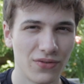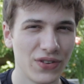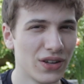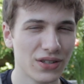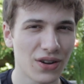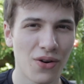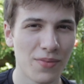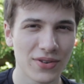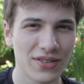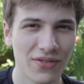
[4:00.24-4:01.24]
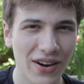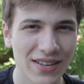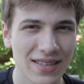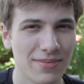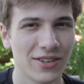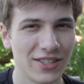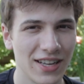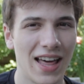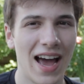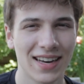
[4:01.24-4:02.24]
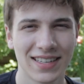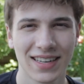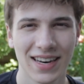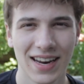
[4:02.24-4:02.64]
feels almost very similar to that.